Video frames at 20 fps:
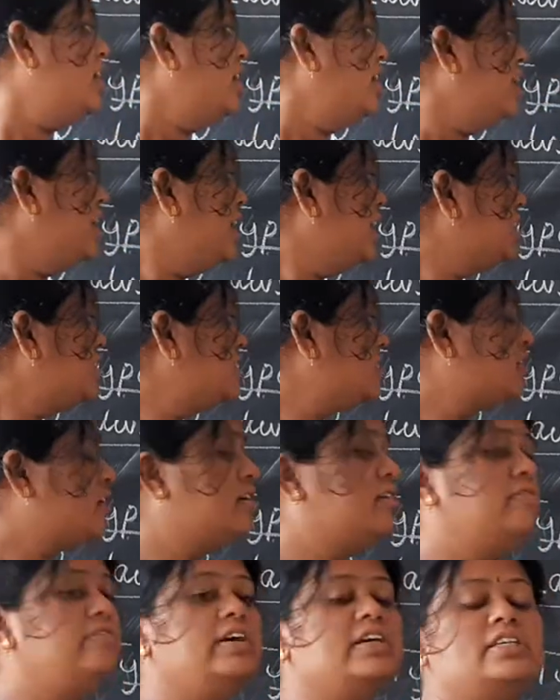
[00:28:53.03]
Next,
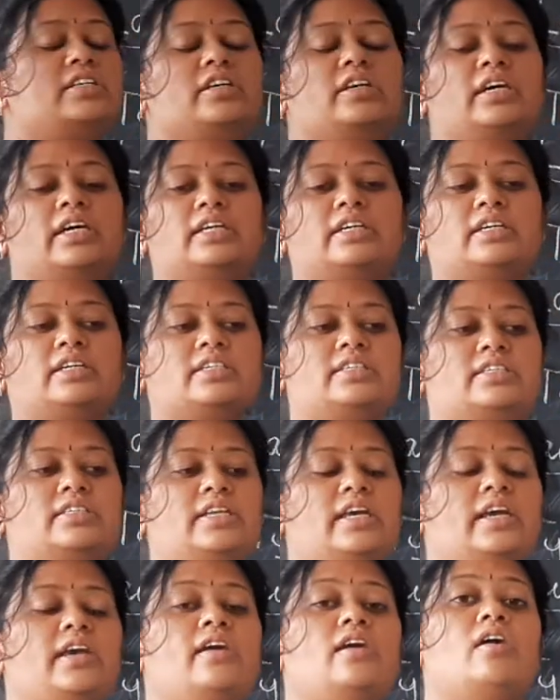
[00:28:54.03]
let us
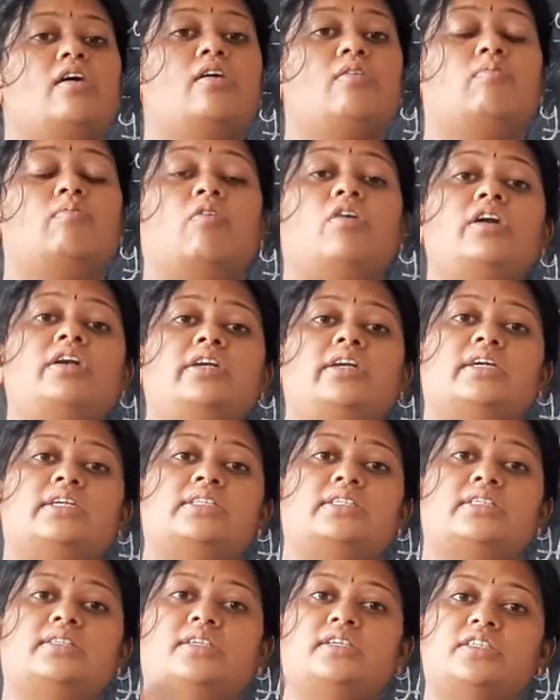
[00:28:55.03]
see what
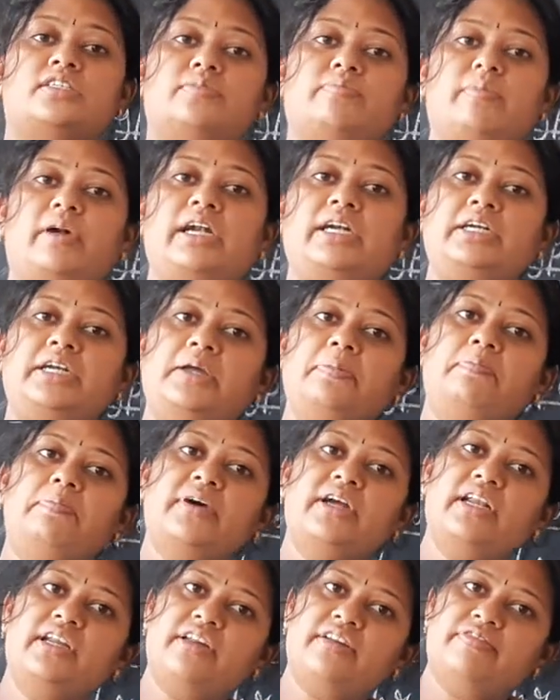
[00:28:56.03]
is this
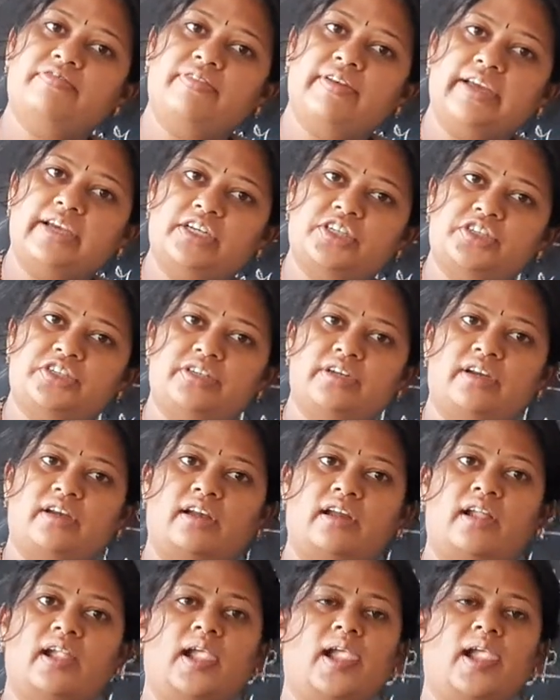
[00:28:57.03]
multiple reflection.